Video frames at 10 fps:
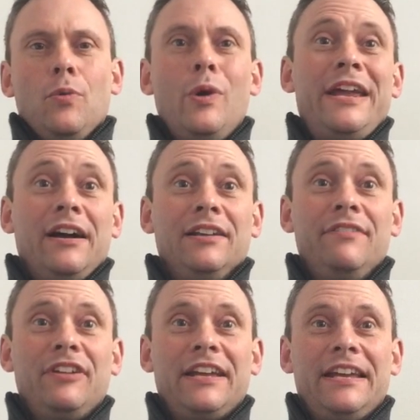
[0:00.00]
We are
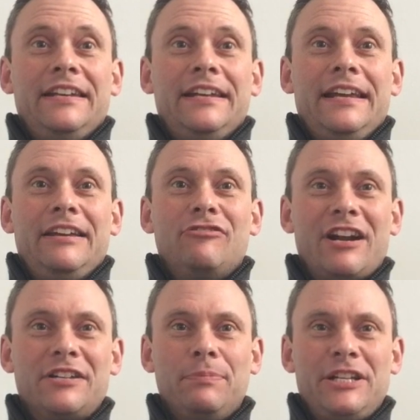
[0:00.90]
living in
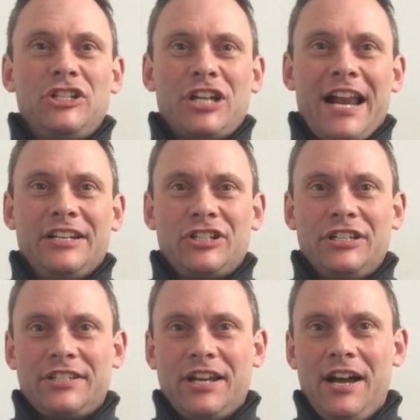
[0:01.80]
incredibly
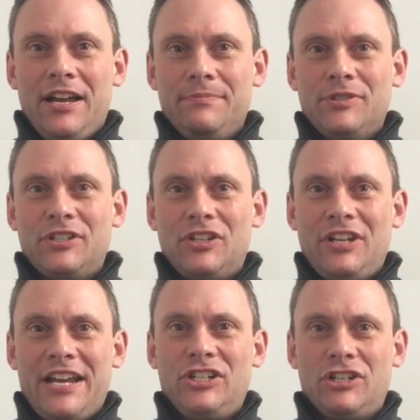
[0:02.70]
challenging times as a
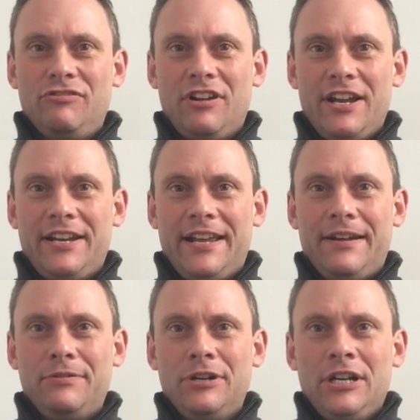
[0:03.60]
nation right
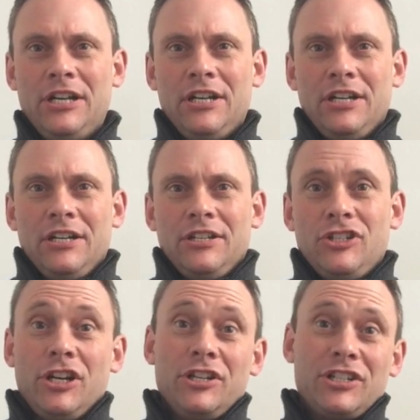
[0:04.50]
now.
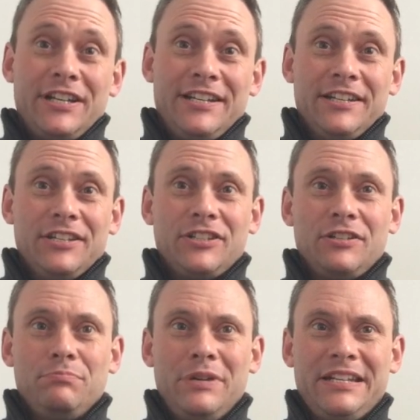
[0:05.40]
Church leaders
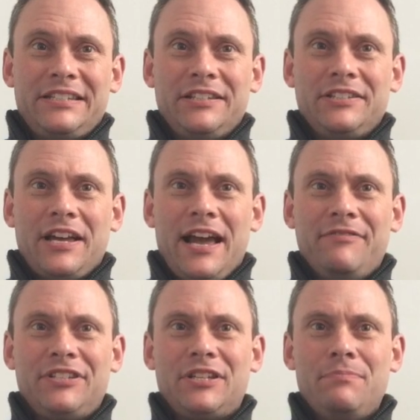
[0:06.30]
and ministers are
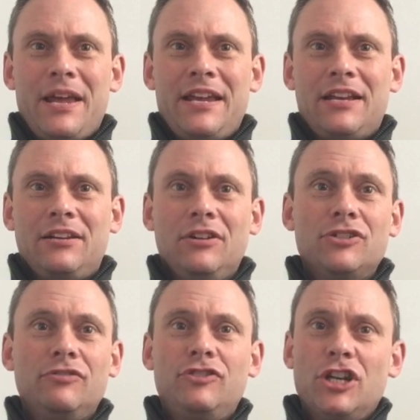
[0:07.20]
having to make
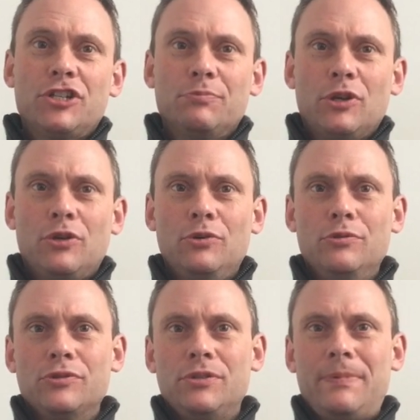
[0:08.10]
lots of judgment
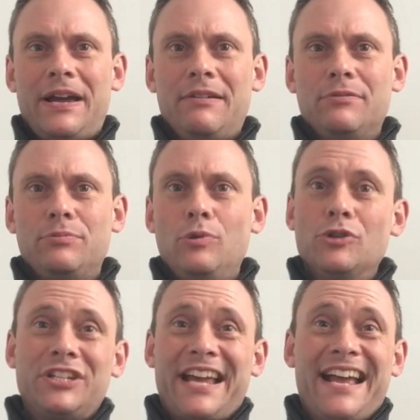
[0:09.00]
calls about
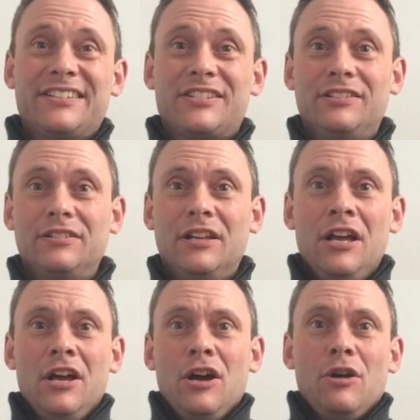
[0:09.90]
what to cancel
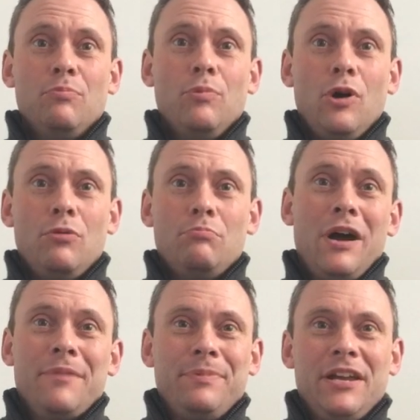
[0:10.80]
and what
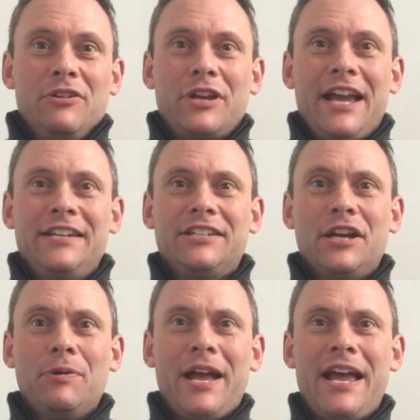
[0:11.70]
might be okay to
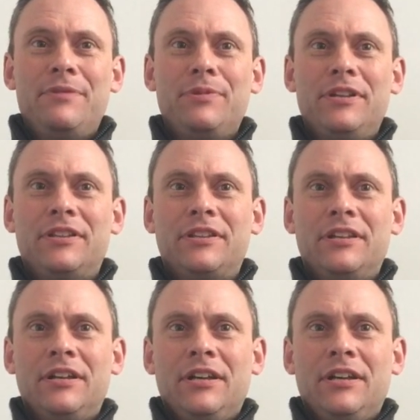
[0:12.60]
go ahead with.